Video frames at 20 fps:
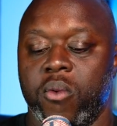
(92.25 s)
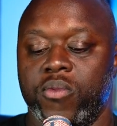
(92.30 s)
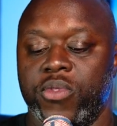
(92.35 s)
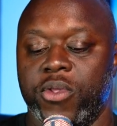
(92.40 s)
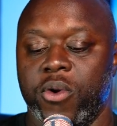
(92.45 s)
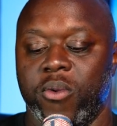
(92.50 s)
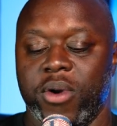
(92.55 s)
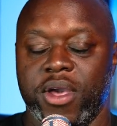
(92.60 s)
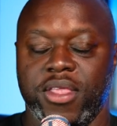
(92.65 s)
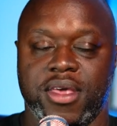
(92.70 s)

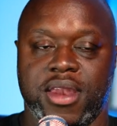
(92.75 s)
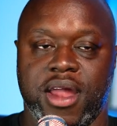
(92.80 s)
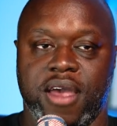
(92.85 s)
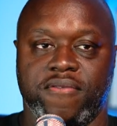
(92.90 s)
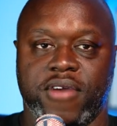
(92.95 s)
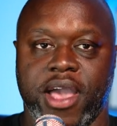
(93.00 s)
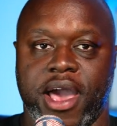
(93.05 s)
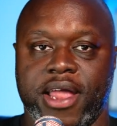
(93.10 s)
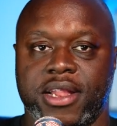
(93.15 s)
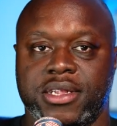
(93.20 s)
The way that
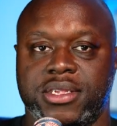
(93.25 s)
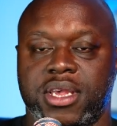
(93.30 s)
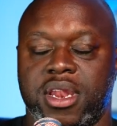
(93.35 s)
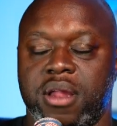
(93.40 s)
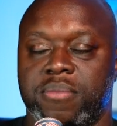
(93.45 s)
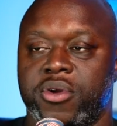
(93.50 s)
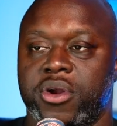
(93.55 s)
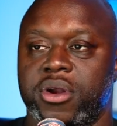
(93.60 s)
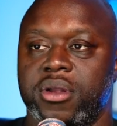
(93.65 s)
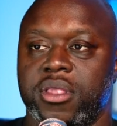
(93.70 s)
I've got it set
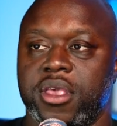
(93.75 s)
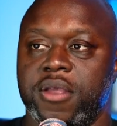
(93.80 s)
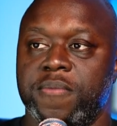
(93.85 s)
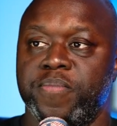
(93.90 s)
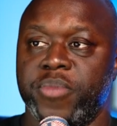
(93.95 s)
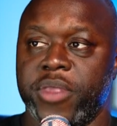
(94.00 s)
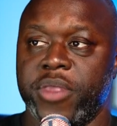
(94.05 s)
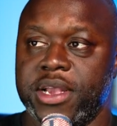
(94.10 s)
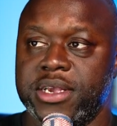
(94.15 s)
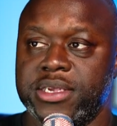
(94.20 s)
up
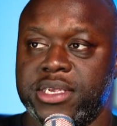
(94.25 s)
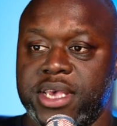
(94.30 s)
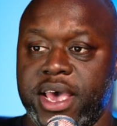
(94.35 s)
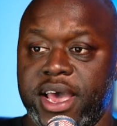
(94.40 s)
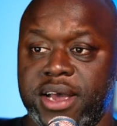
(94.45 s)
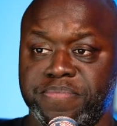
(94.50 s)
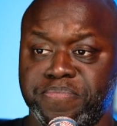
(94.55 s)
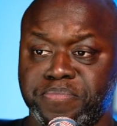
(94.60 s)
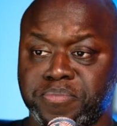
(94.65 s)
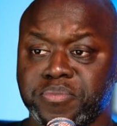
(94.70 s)
currently is
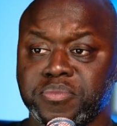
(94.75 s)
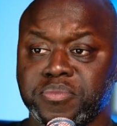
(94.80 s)
that